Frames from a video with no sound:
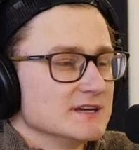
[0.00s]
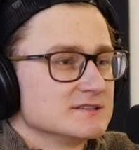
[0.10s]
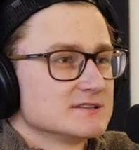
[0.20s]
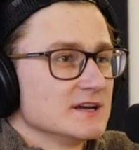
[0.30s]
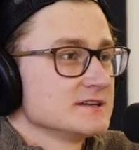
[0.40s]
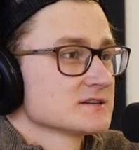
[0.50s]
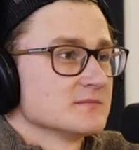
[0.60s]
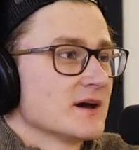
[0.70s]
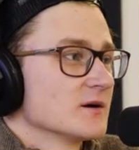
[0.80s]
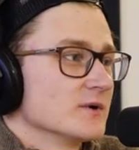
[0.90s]
it's it
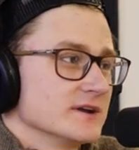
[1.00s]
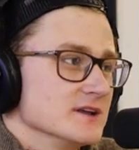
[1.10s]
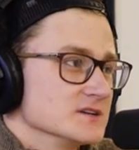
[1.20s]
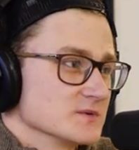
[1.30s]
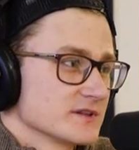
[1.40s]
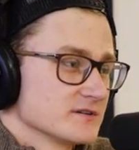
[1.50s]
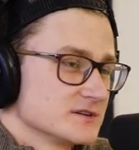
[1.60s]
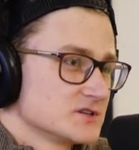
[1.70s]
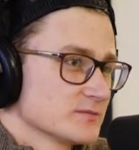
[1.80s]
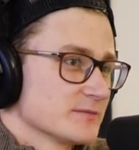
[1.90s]
doesn't matter what it is whether
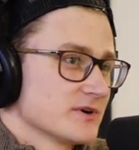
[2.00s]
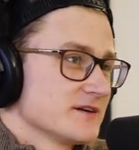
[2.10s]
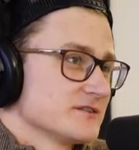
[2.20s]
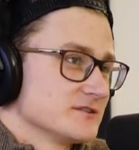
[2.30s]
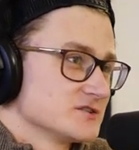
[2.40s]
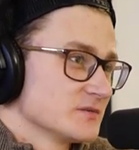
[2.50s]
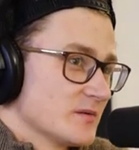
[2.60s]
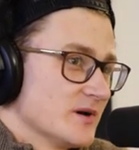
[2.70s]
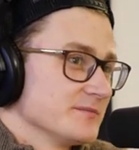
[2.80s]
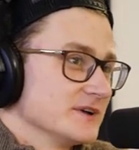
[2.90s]
no. it's super private or
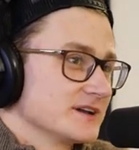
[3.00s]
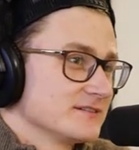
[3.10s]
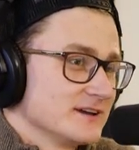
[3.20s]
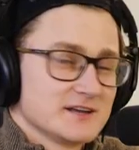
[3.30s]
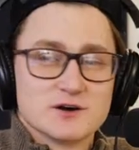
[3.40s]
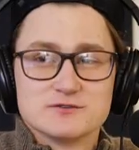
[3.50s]
super public and